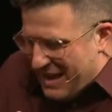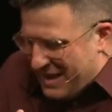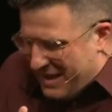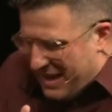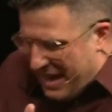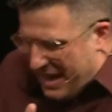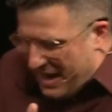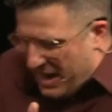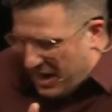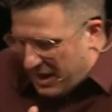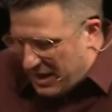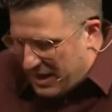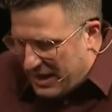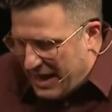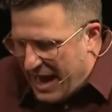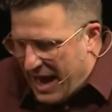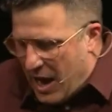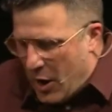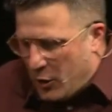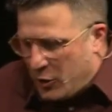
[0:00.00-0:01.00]
that
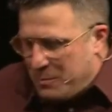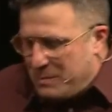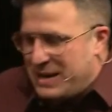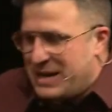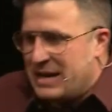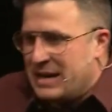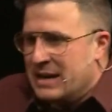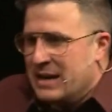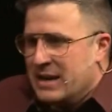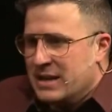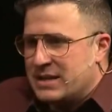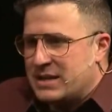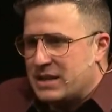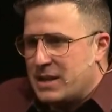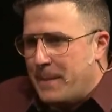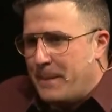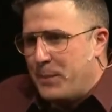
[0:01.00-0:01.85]
allowed me the